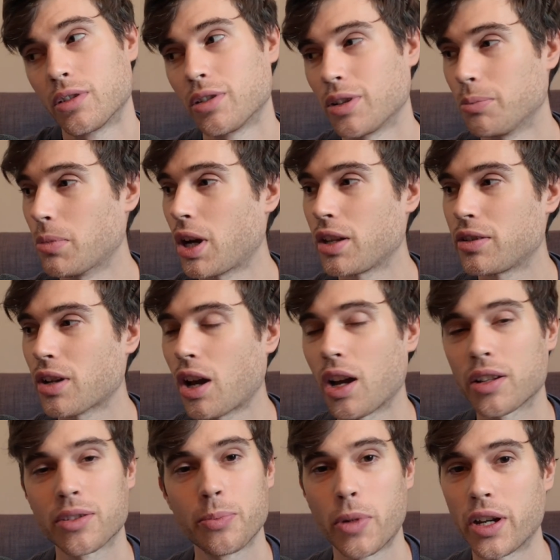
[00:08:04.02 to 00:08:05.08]
Money
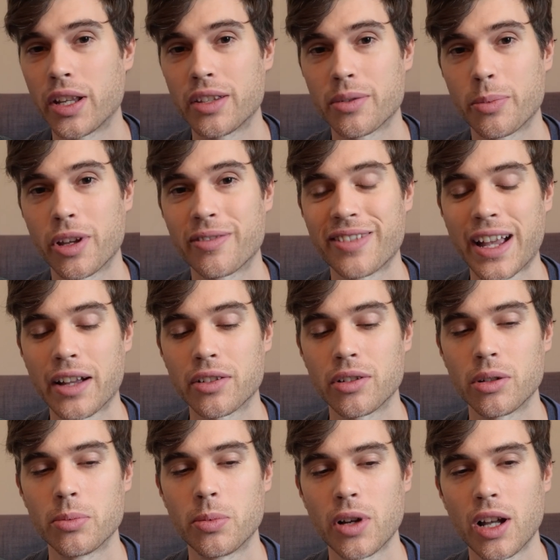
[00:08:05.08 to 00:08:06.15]
talks. Money is a big
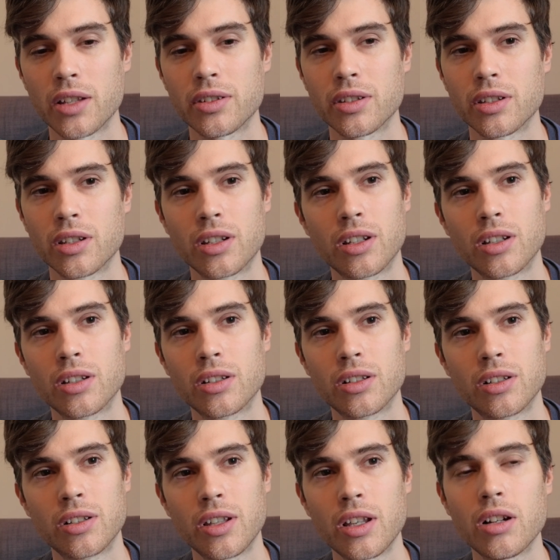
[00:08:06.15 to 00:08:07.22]
factor, but
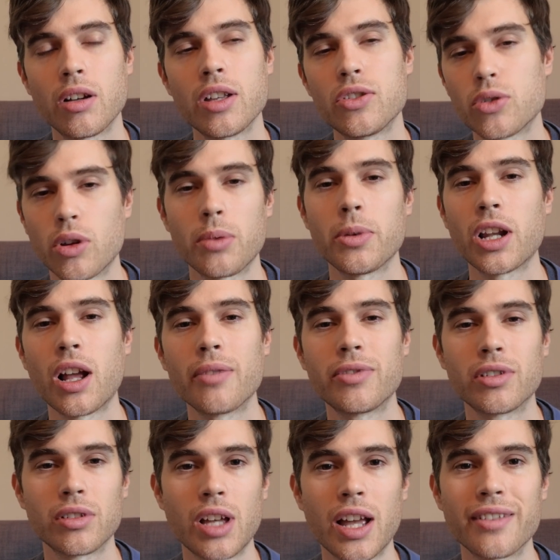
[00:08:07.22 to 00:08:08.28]
enjoyment of
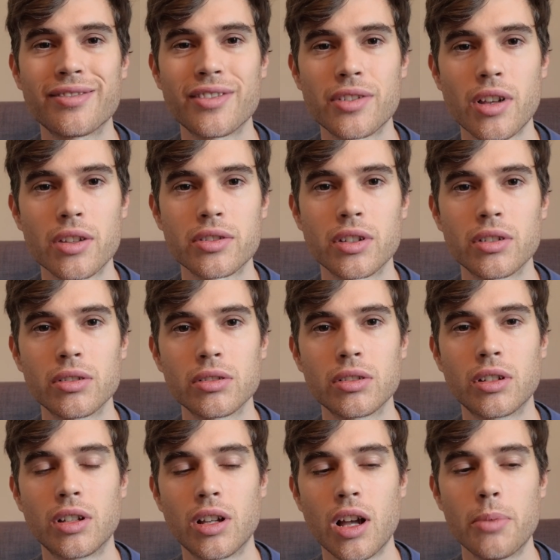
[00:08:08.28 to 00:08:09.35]
your life is also
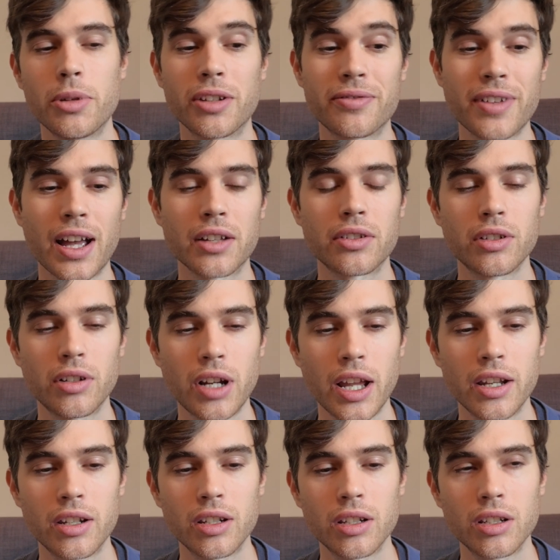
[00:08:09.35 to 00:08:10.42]
a big factor,
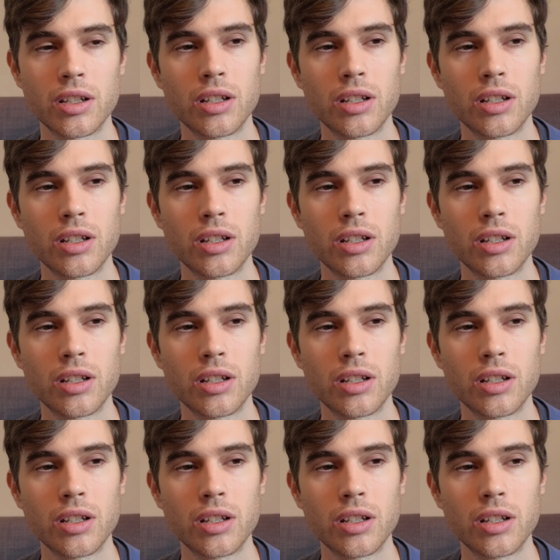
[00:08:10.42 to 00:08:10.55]
and